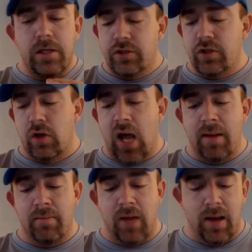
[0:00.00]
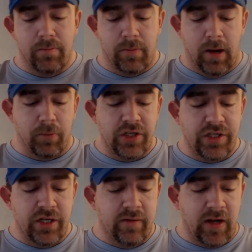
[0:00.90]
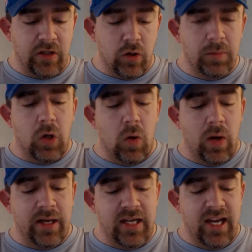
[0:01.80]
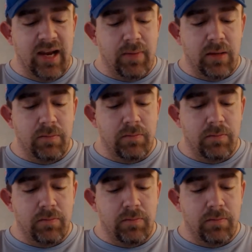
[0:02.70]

So I'm appreciative. I told him to go ahead and keep it,